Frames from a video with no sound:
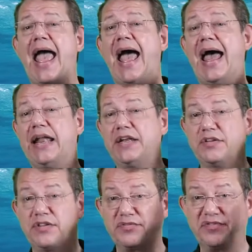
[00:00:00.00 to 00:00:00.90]
and
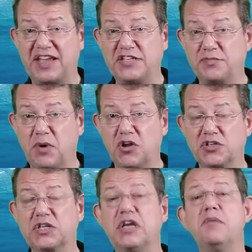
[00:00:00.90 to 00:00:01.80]
the face
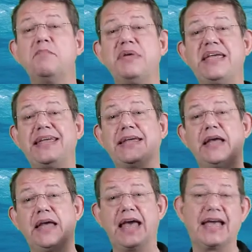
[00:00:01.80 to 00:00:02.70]
mask being
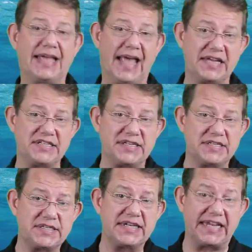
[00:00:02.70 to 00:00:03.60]
a
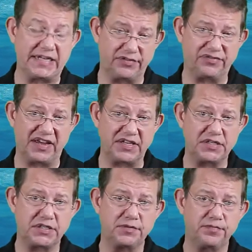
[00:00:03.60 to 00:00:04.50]
gaseous
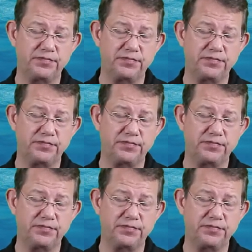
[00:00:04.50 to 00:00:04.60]
interface.